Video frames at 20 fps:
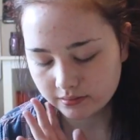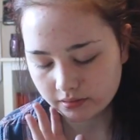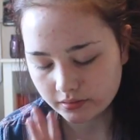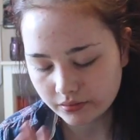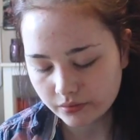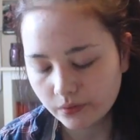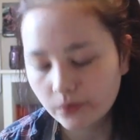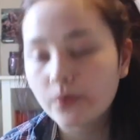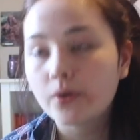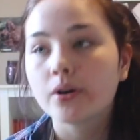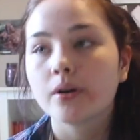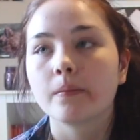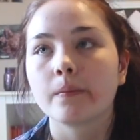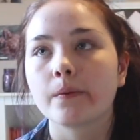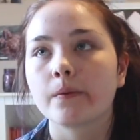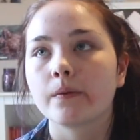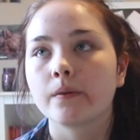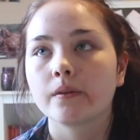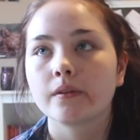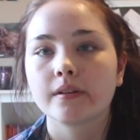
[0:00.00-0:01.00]

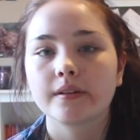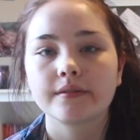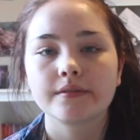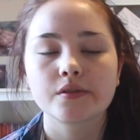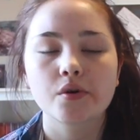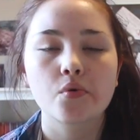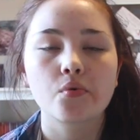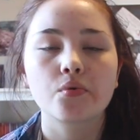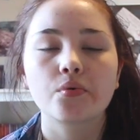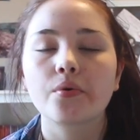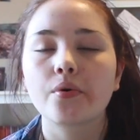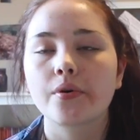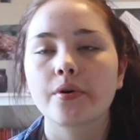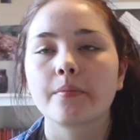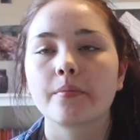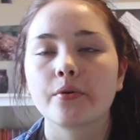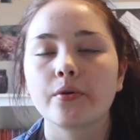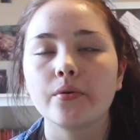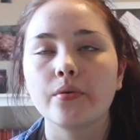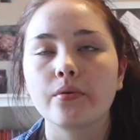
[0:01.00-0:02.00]
horrible. It was
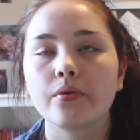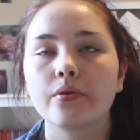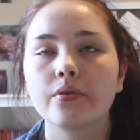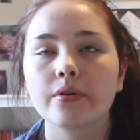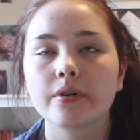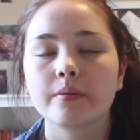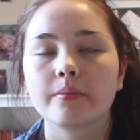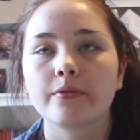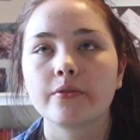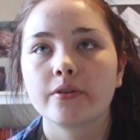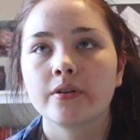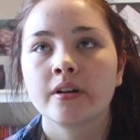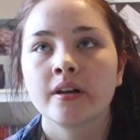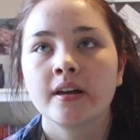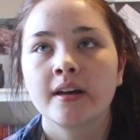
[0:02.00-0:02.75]
horrible, horrible.